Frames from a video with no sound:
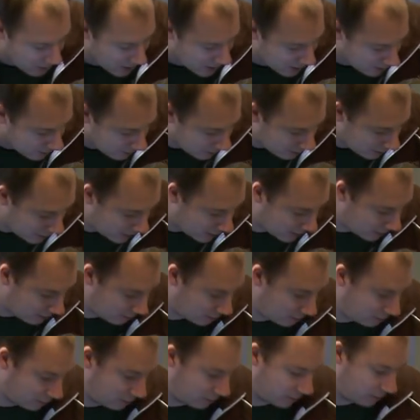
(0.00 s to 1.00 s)
about,
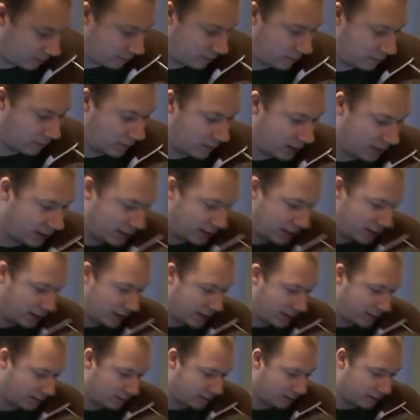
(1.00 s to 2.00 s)
what did I
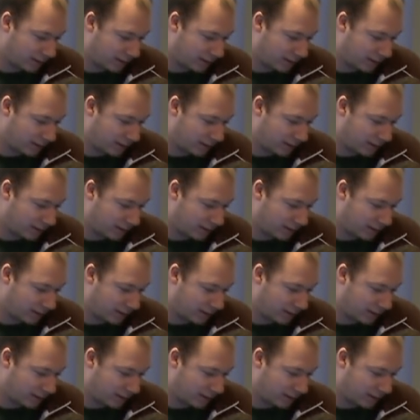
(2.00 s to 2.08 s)
say,